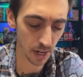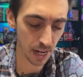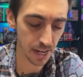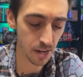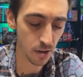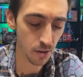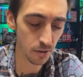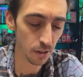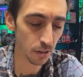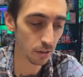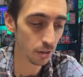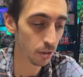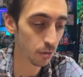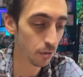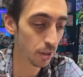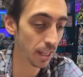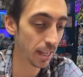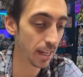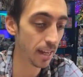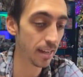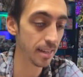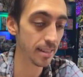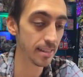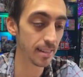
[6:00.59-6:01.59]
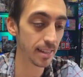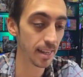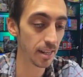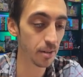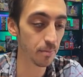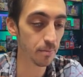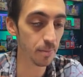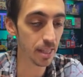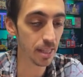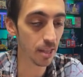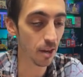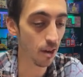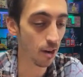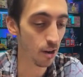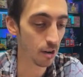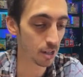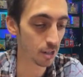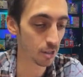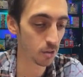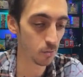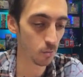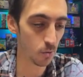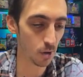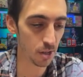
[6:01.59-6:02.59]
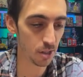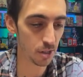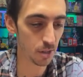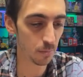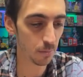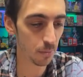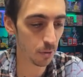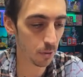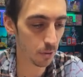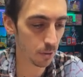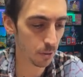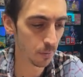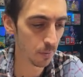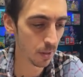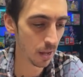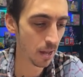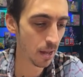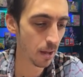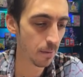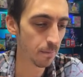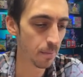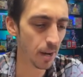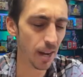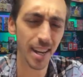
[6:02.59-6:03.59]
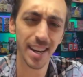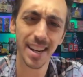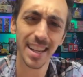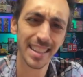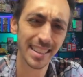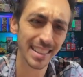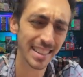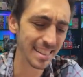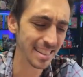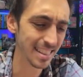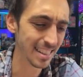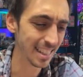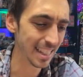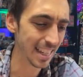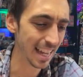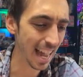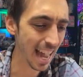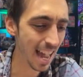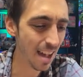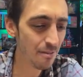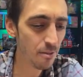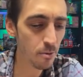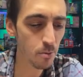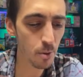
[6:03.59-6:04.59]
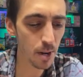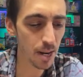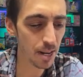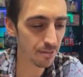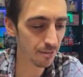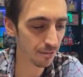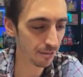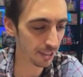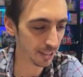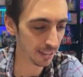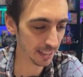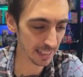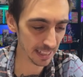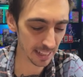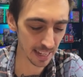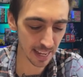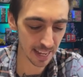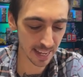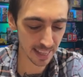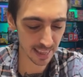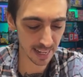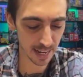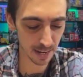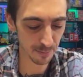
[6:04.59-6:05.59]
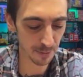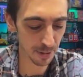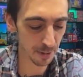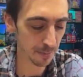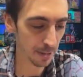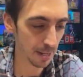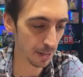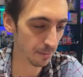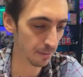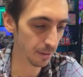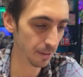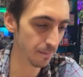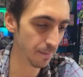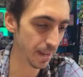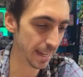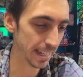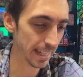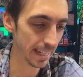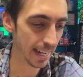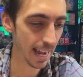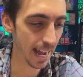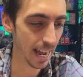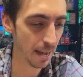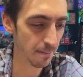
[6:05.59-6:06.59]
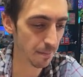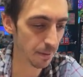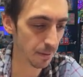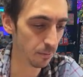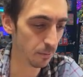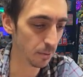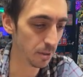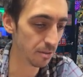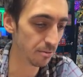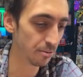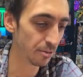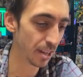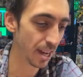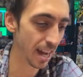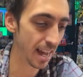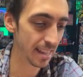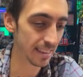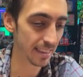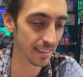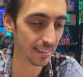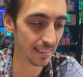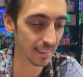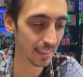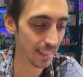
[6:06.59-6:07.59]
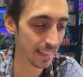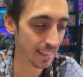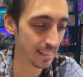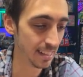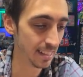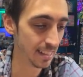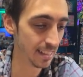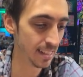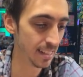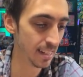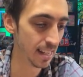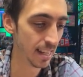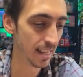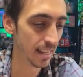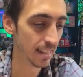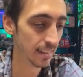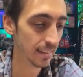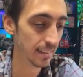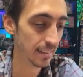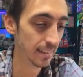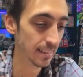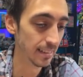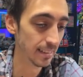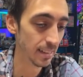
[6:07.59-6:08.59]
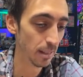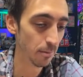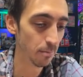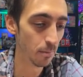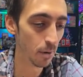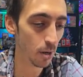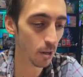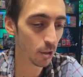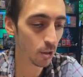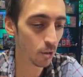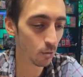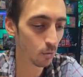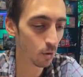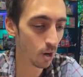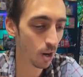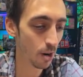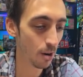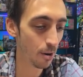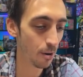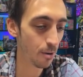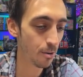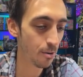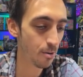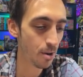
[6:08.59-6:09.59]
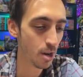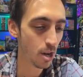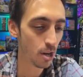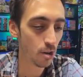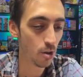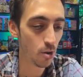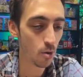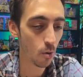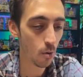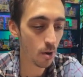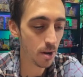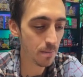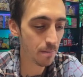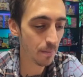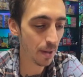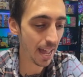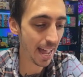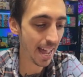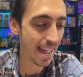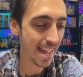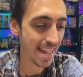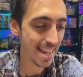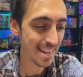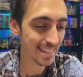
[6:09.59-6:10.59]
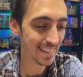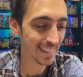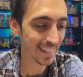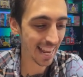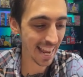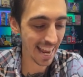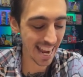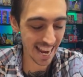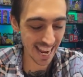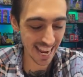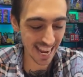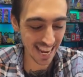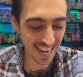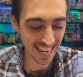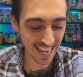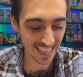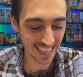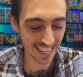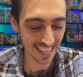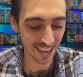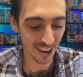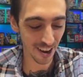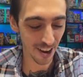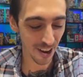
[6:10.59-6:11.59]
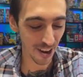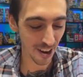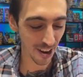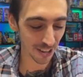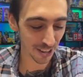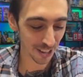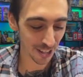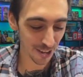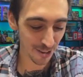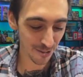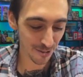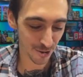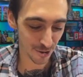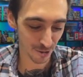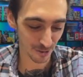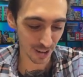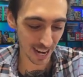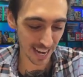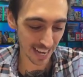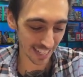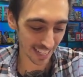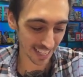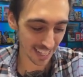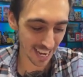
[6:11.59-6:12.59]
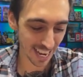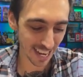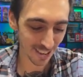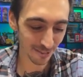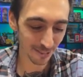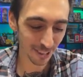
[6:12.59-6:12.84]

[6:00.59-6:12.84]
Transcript: I know the Lugia is gonna be the hardest one to pull, but let's see. I have a weird feeling that I'm gonna be able to make it happen. We've got the Litten, Murkrow, Noibat, and the holo Dragonite.